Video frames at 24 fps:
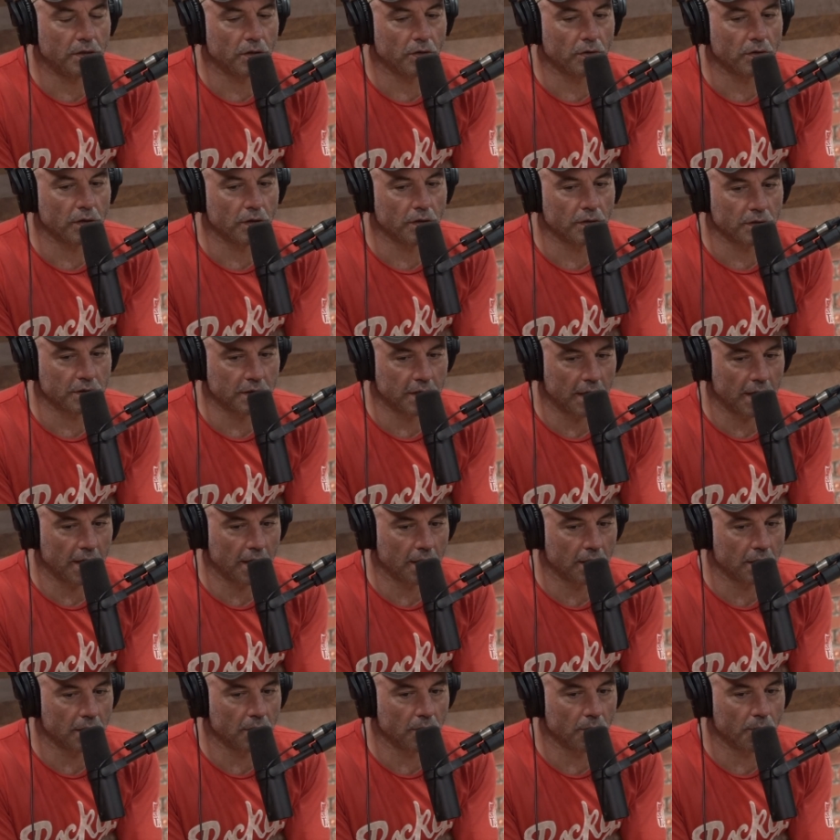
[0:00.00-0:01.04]
don't
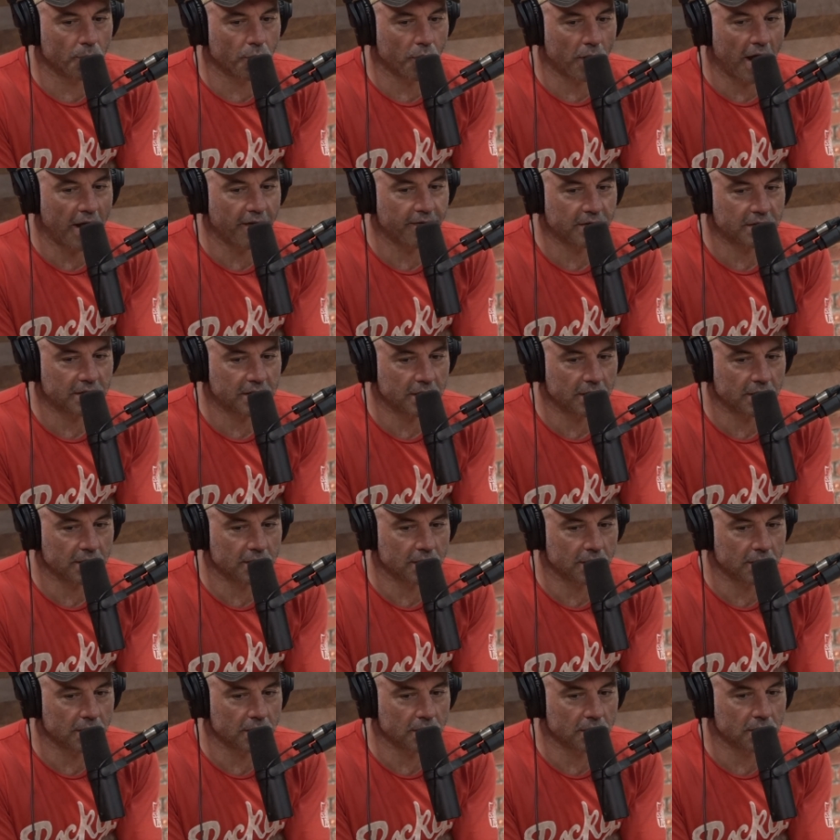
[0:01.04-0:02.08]
understand private
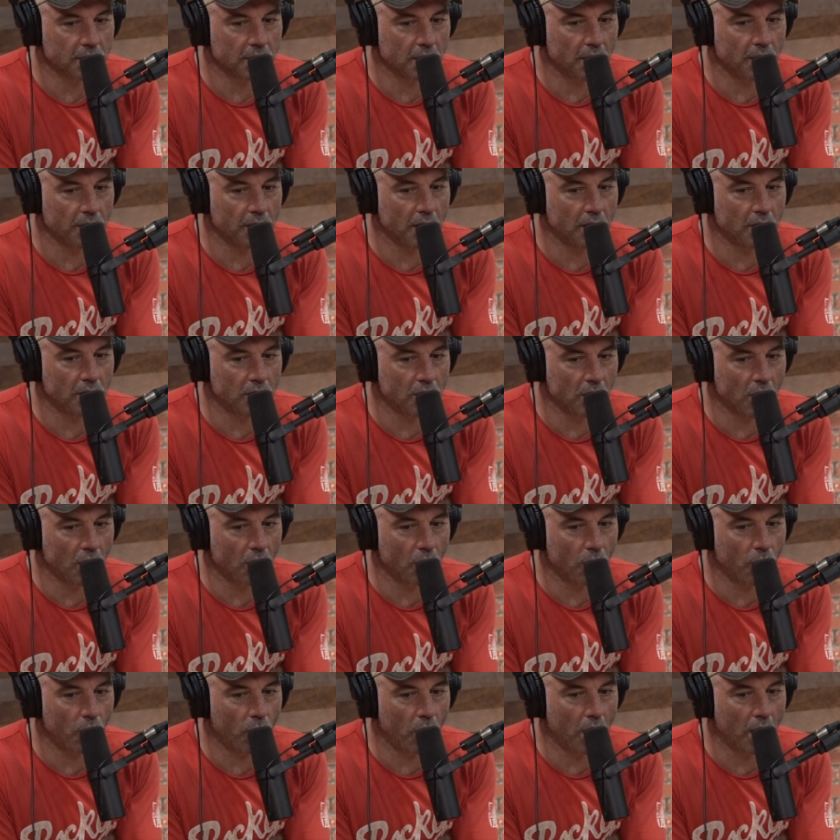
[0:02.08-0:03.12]
citizens that
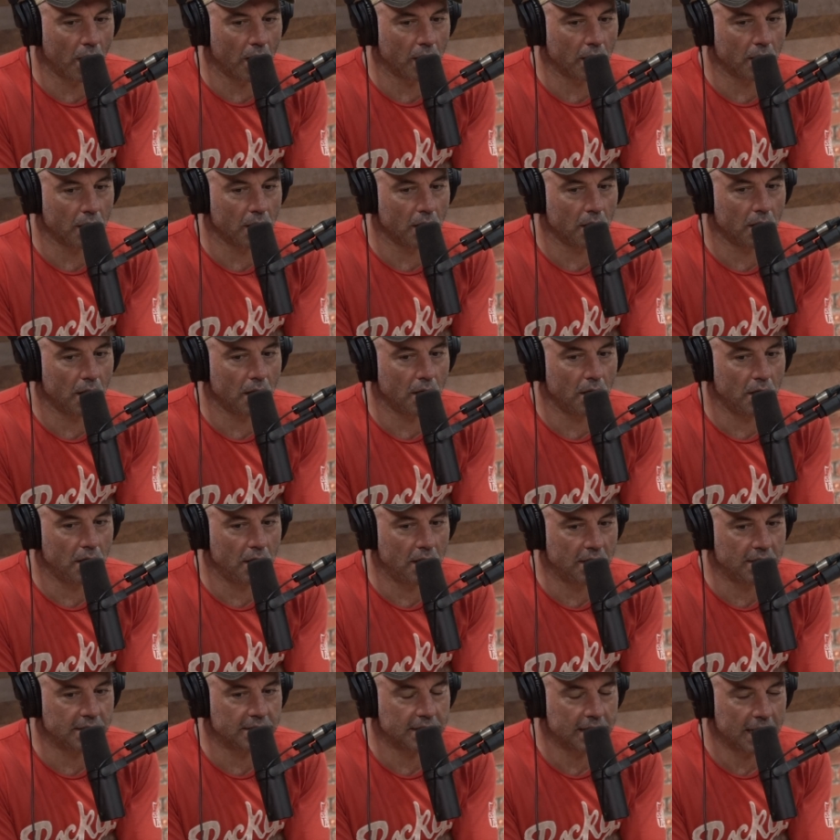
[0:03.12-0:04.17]
don't want
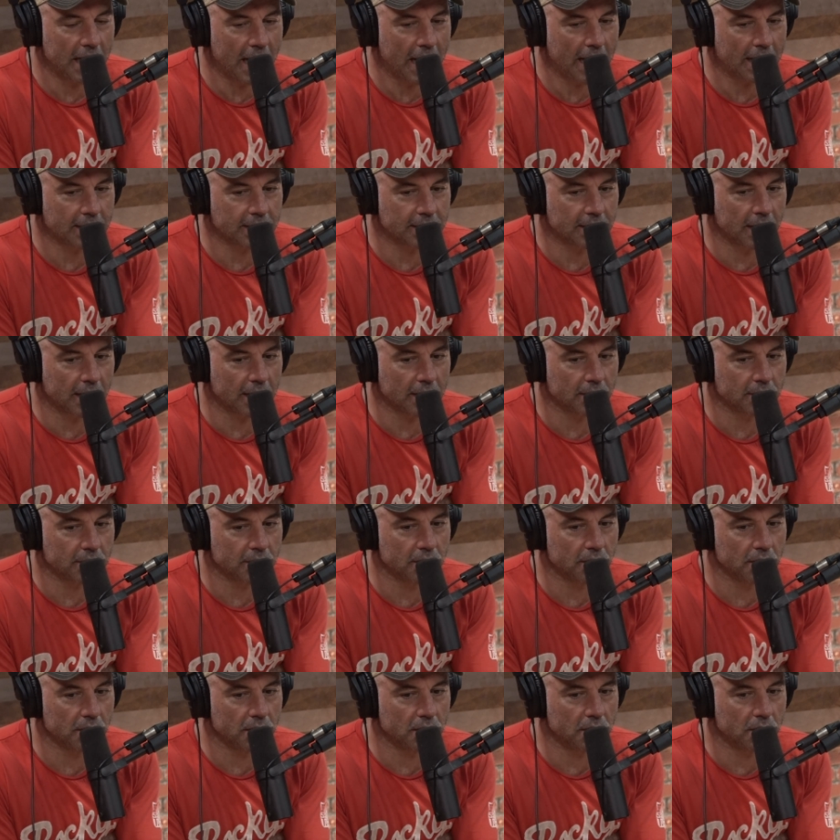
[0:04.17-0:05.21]
easy
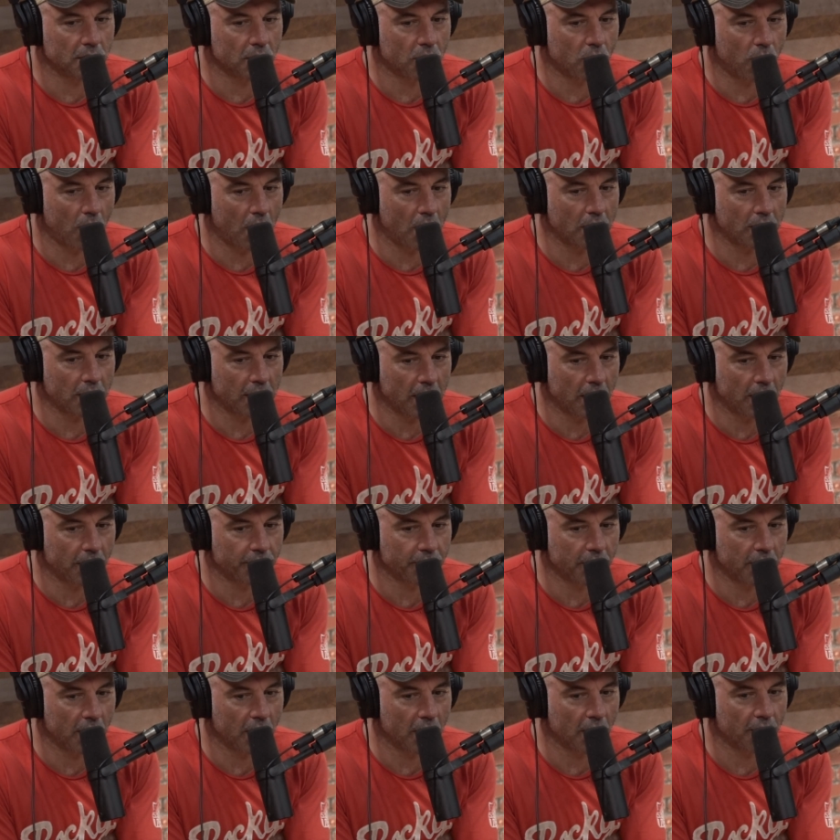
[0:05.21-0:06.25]
access to quality
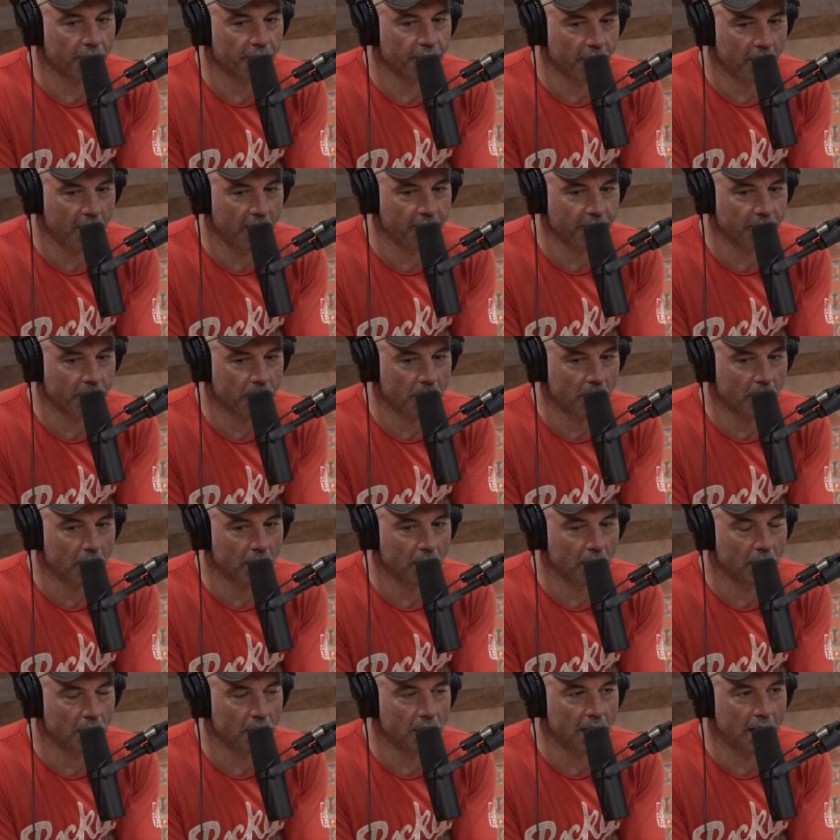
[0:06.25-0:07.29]
health care for
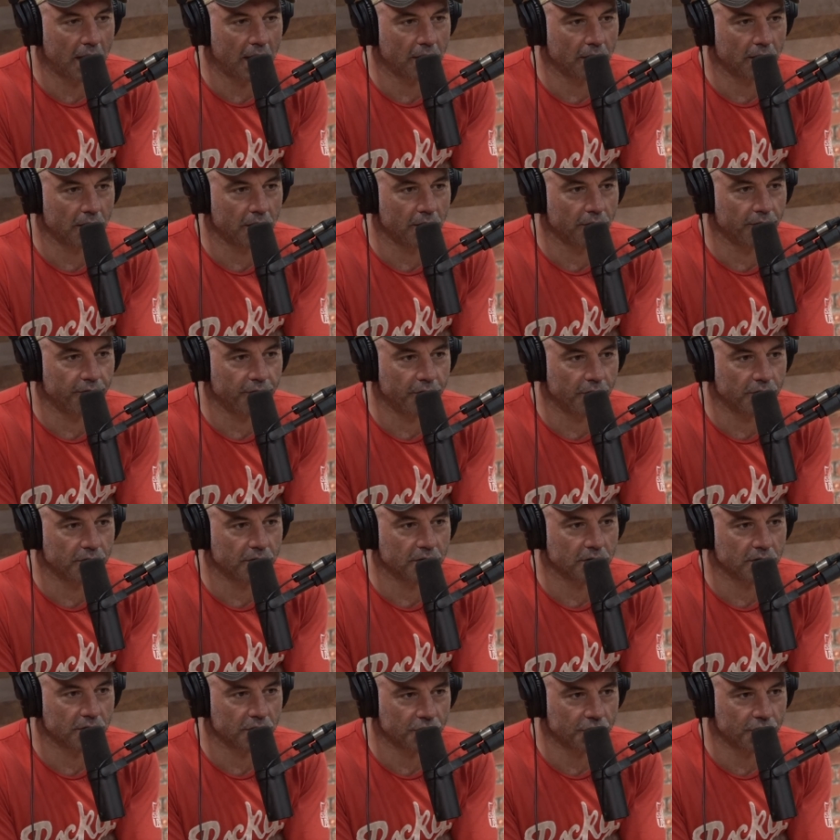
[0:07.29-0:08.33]
everybody. That
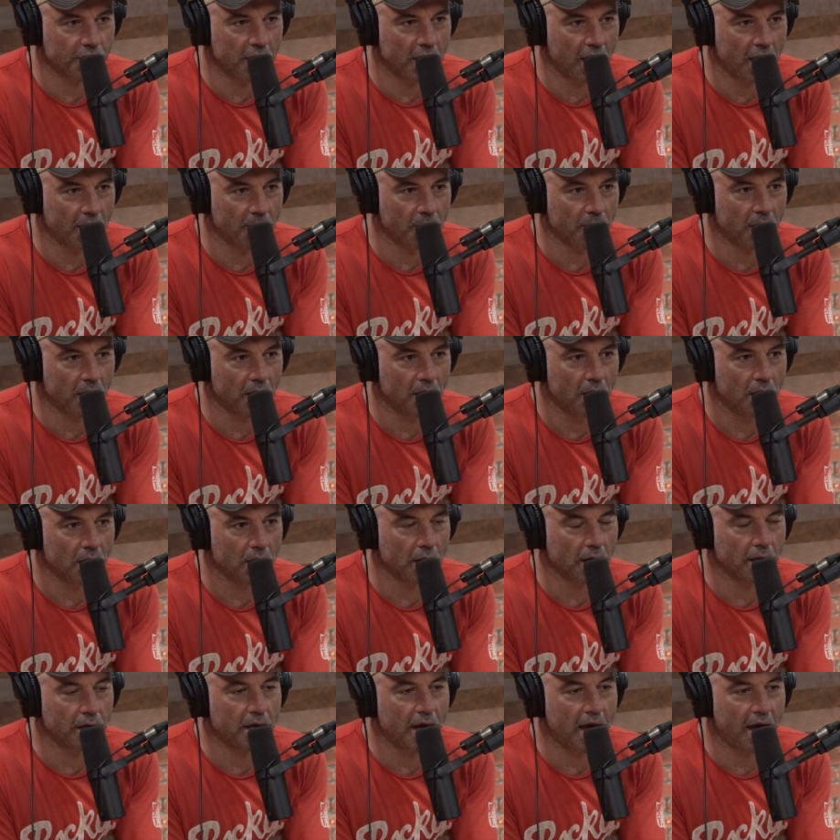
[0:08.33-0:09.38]
confuses the shit out of me.
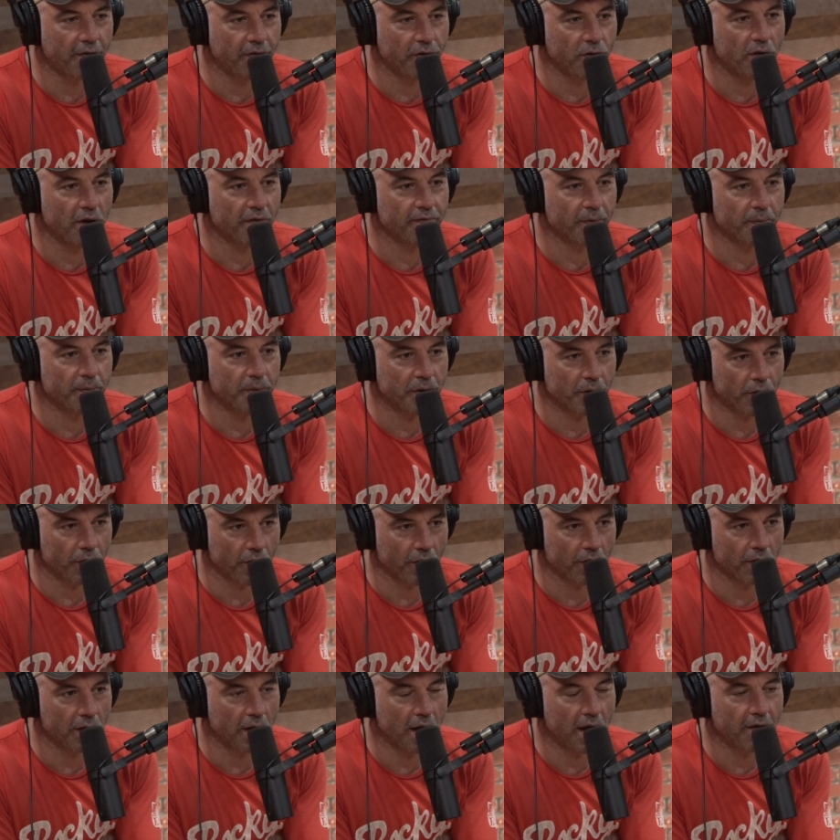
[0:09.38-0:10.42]
Like, have you ever been
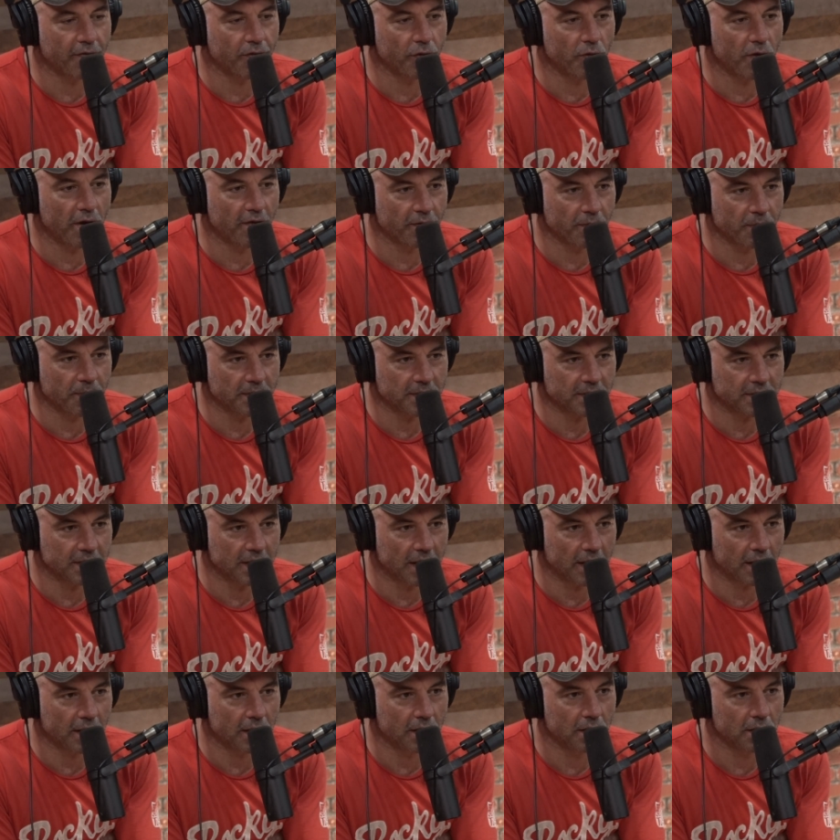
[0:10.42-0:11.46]
hurt? Have you ever been
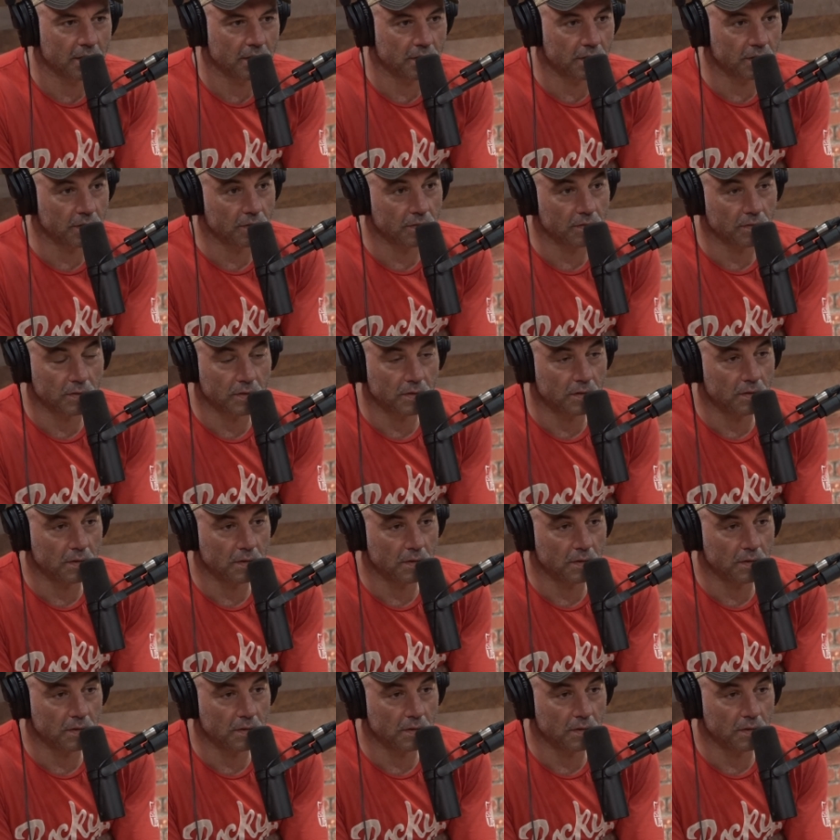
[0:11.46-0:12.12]
sick? Yeah. Do you,